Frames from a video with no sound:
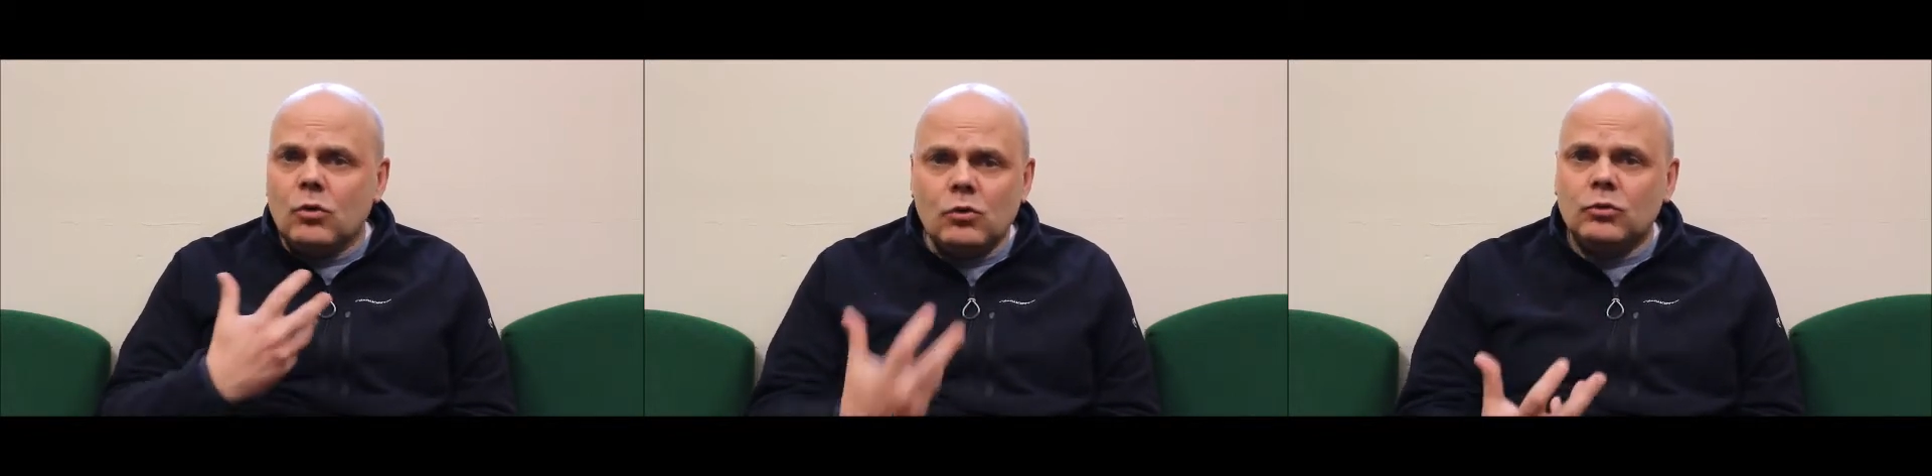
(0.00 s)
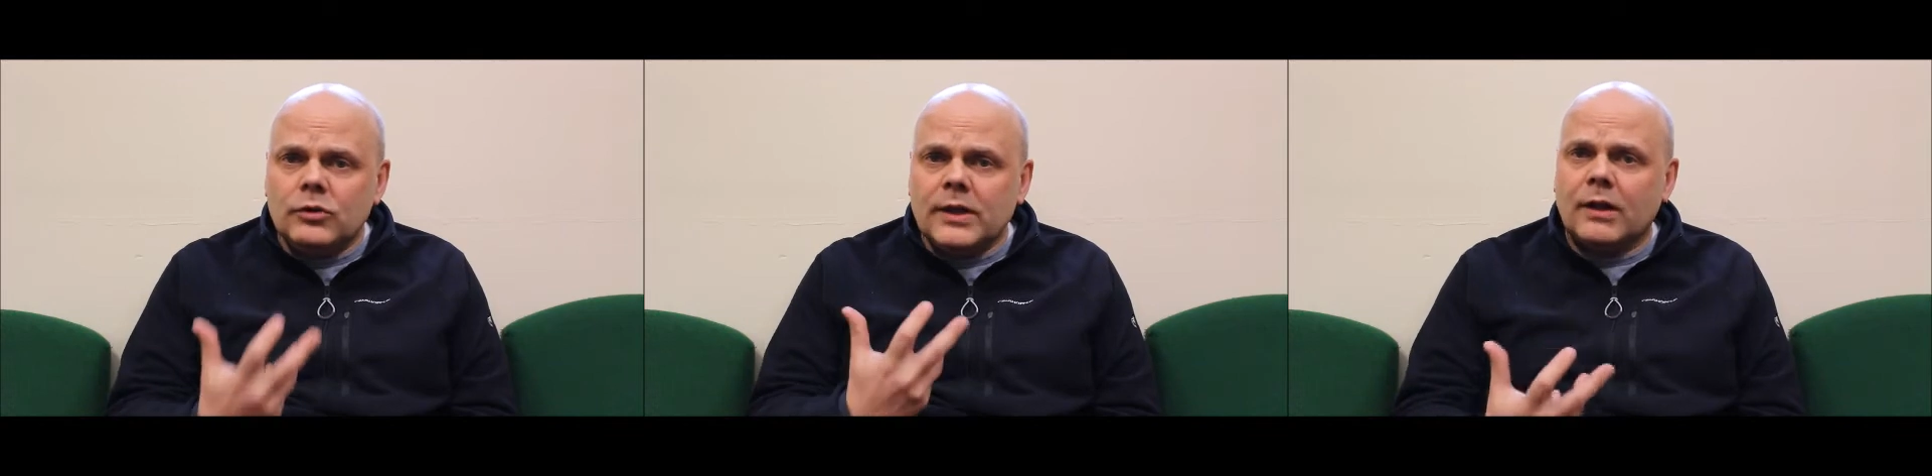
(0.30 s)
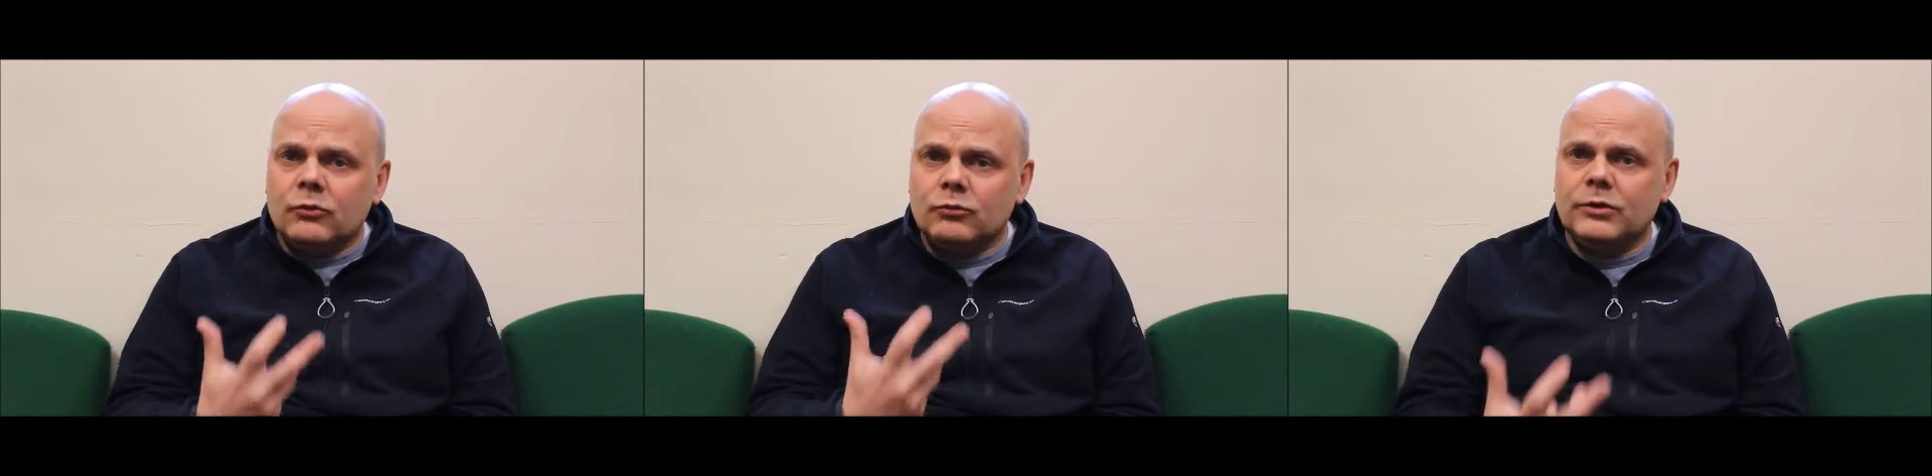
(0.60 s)
all
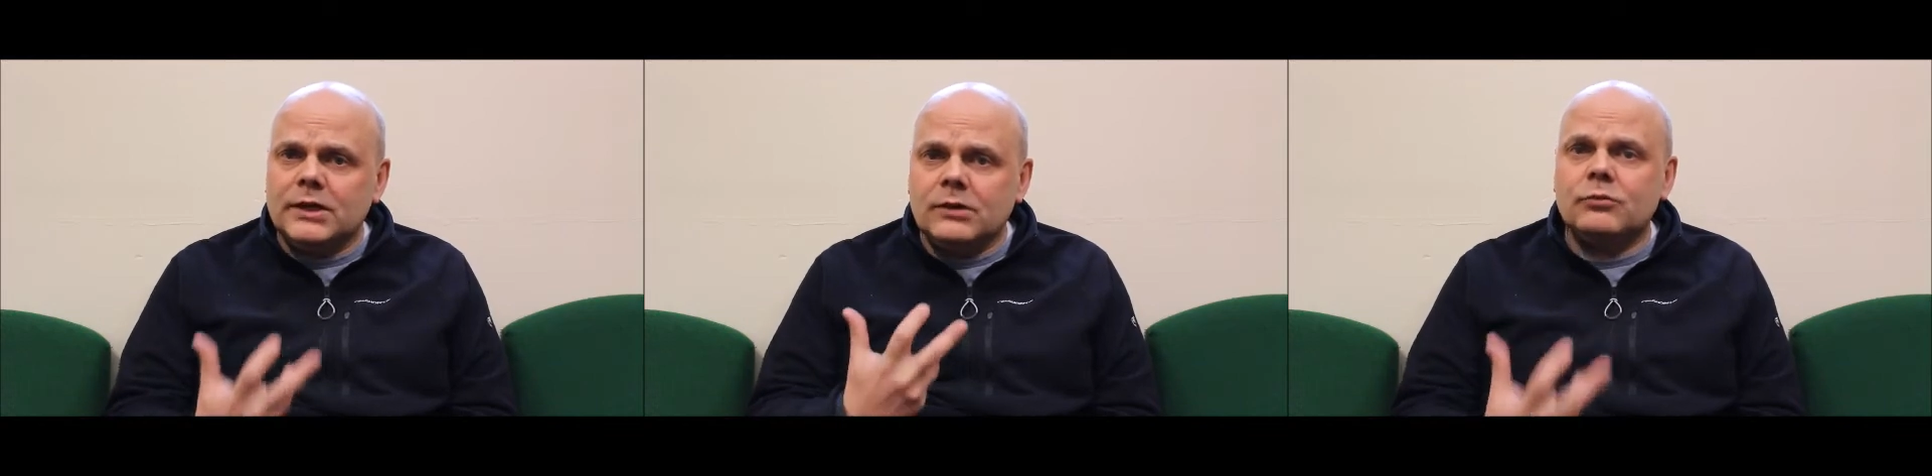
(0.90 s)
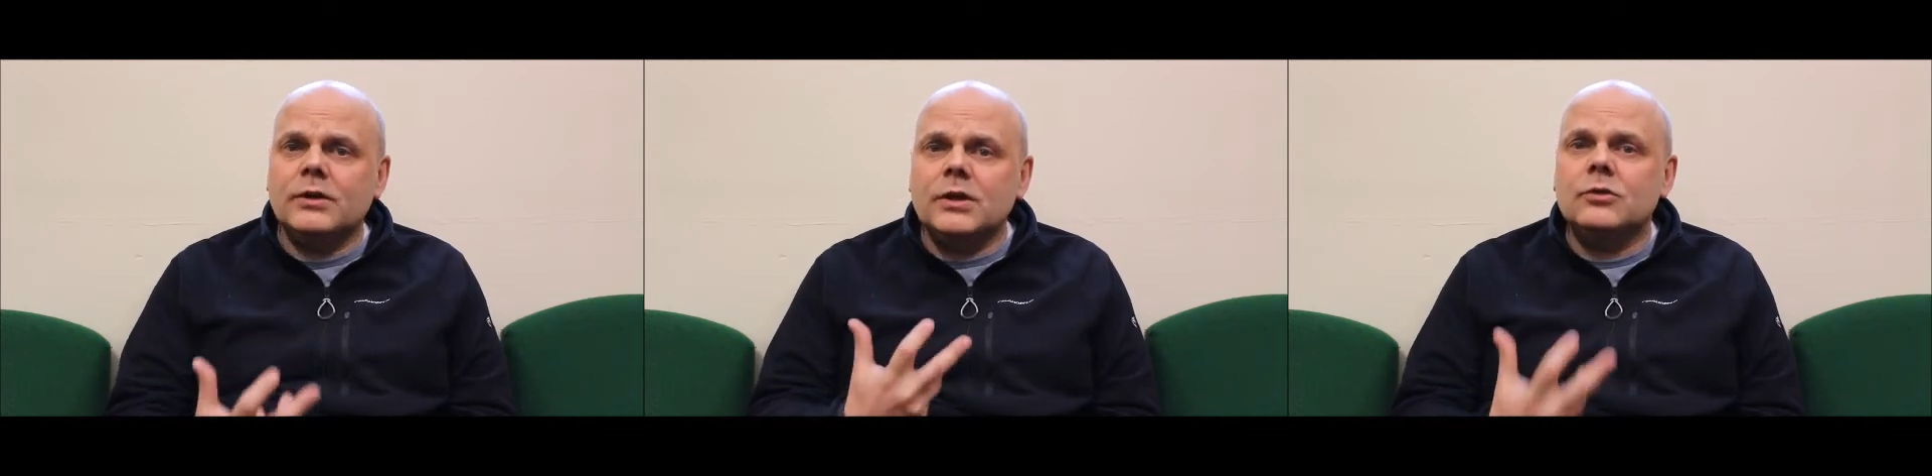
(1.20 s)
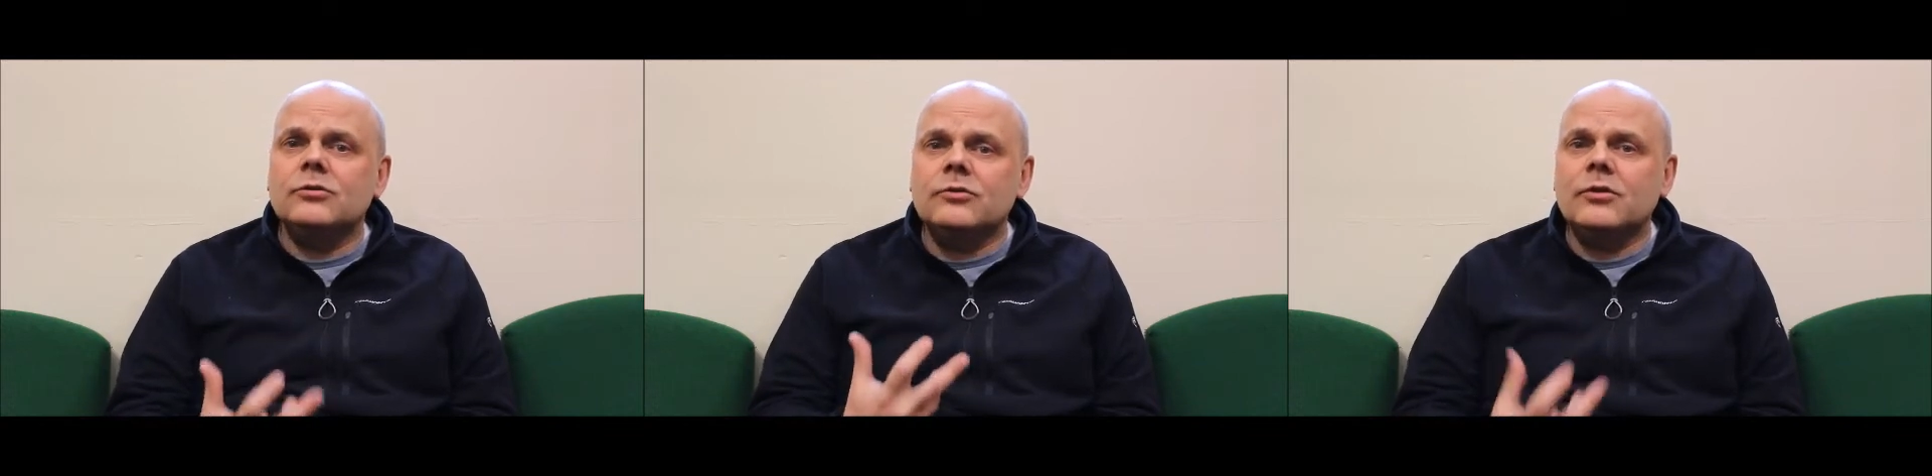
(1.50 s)
that really, really
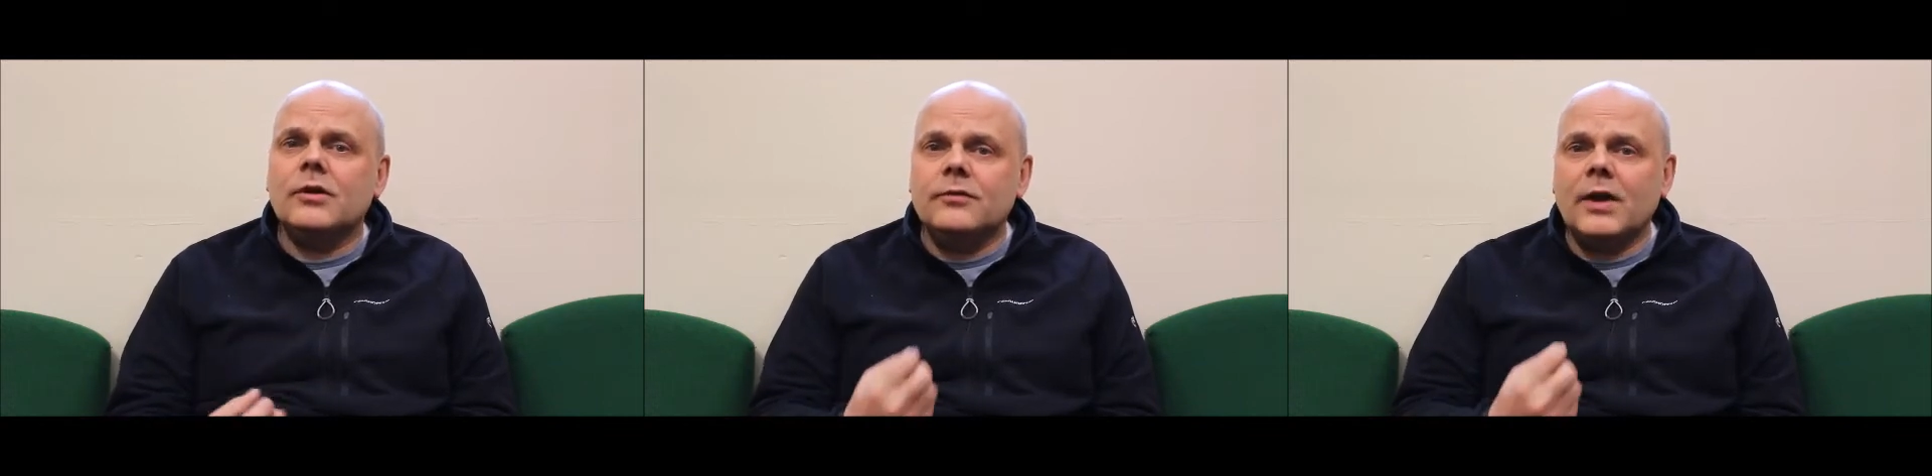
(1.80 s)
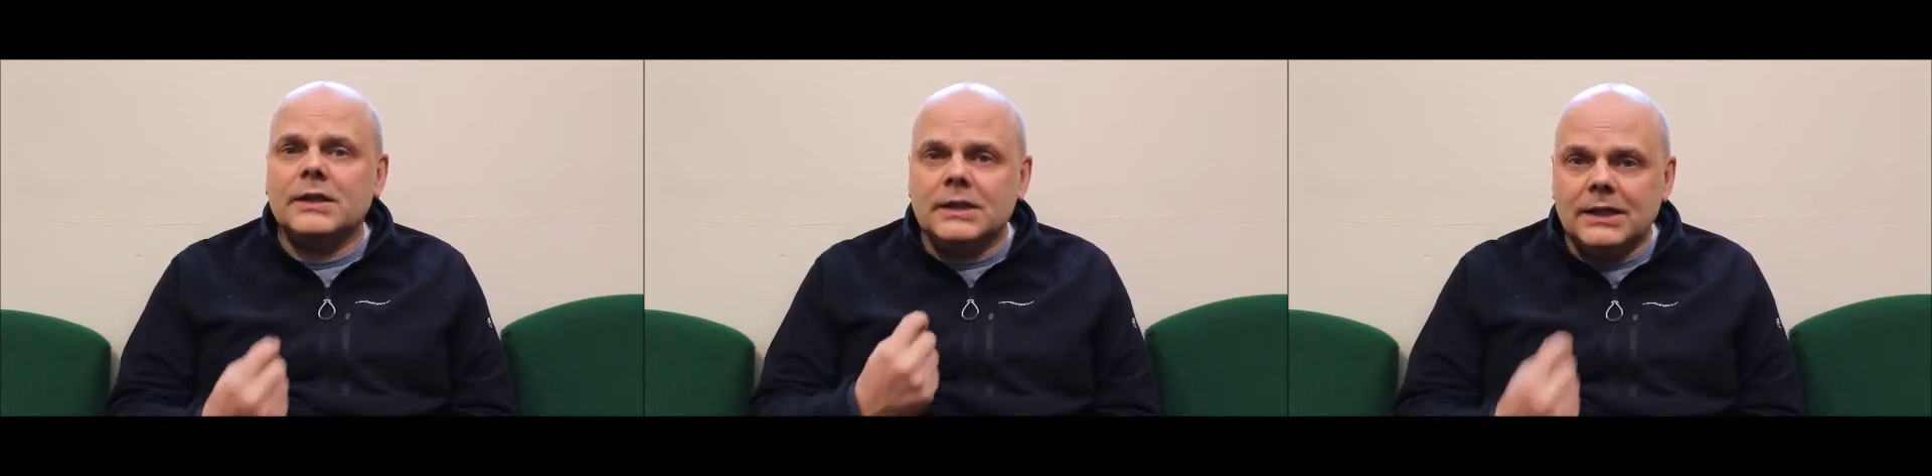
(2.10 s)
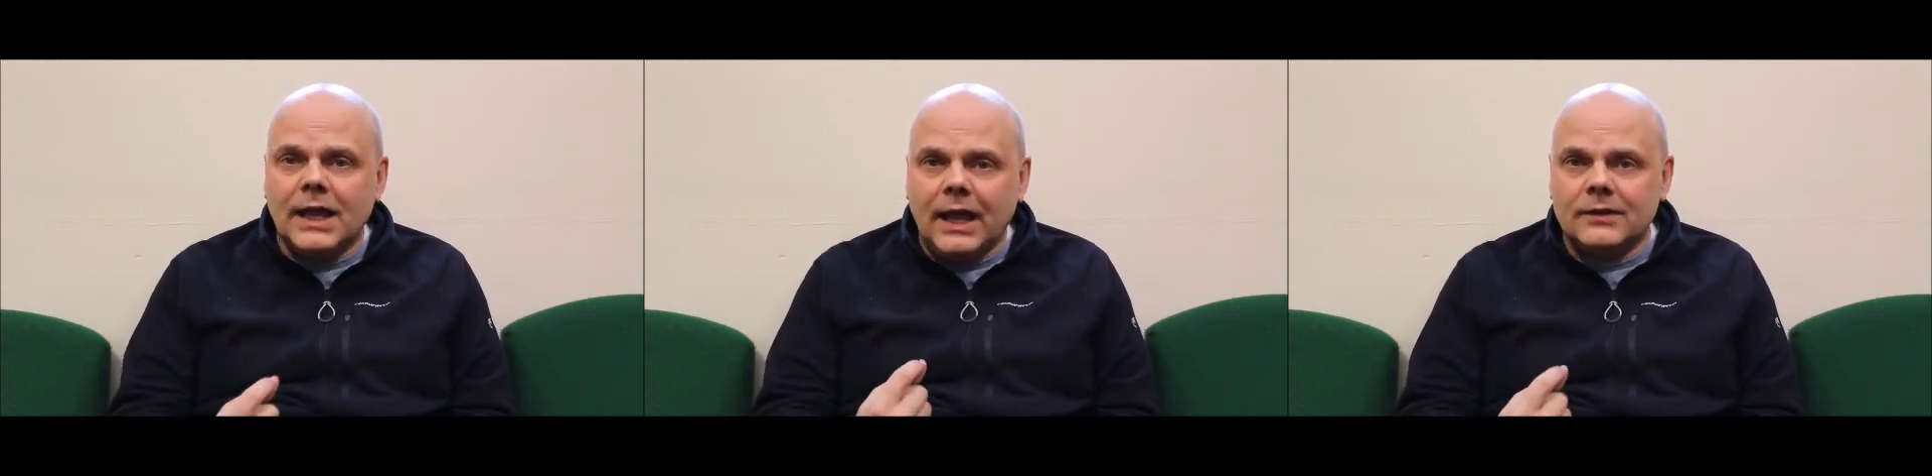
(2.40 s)
good stuff, and
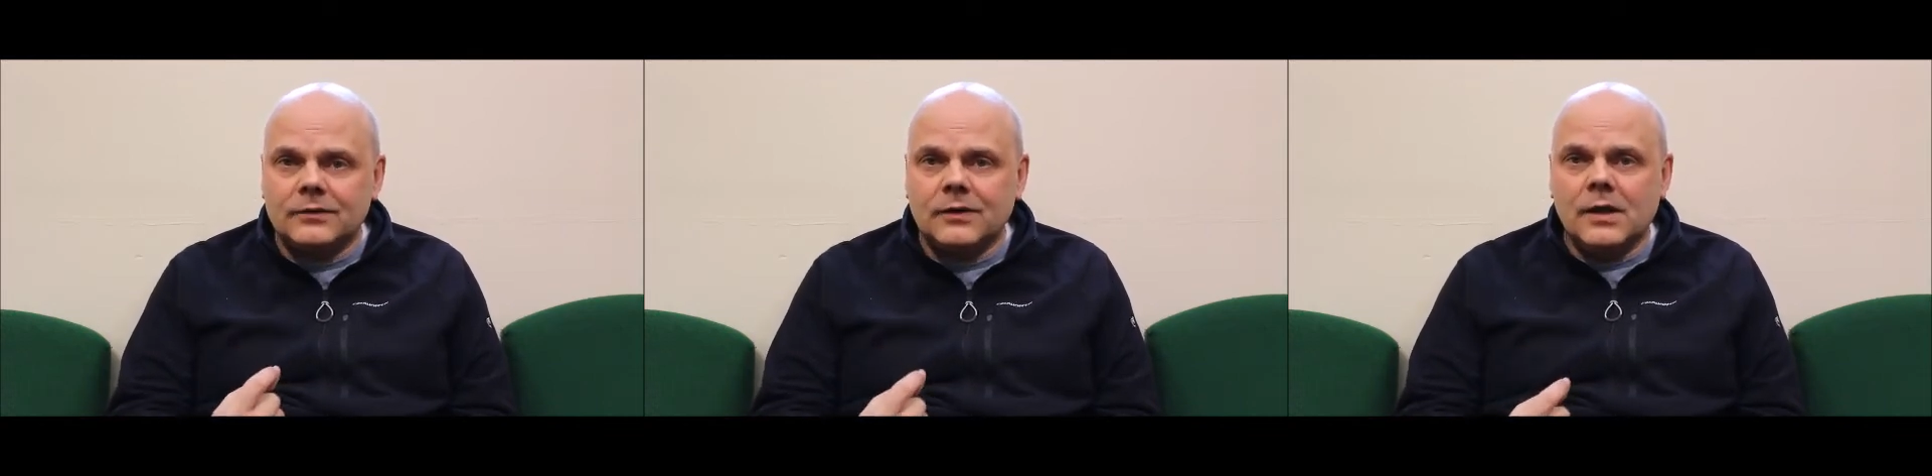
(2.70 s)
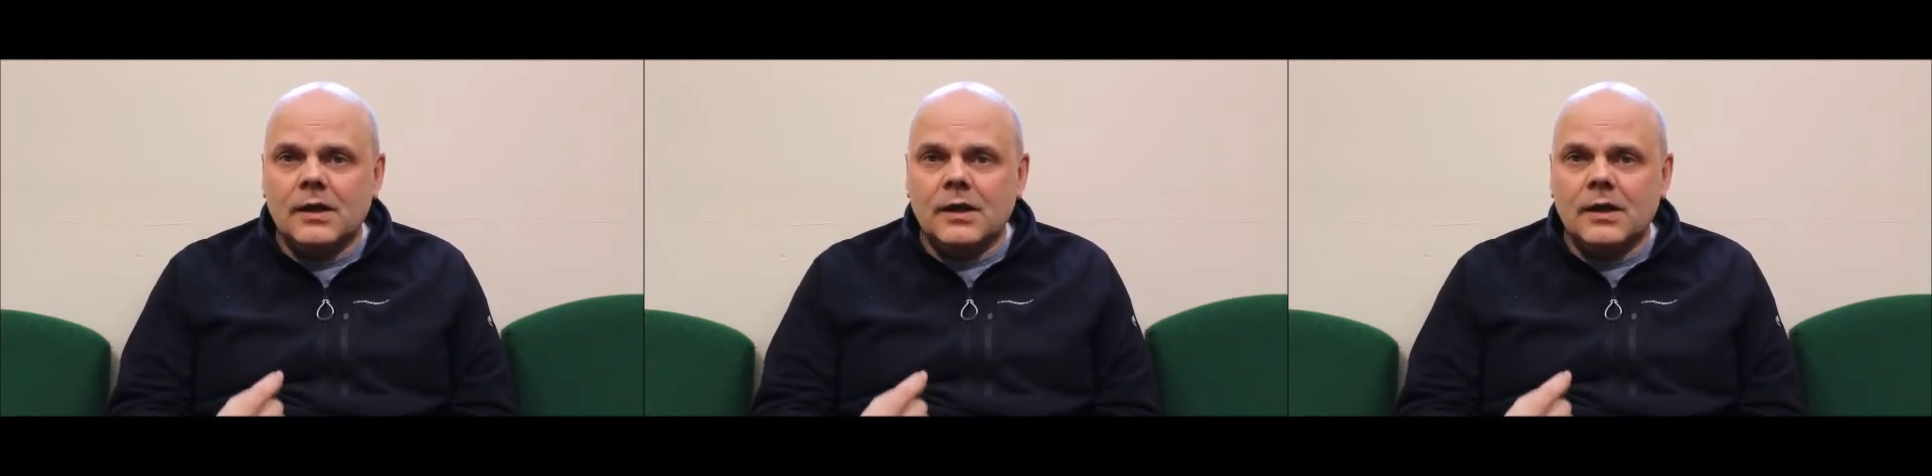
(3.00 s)
yet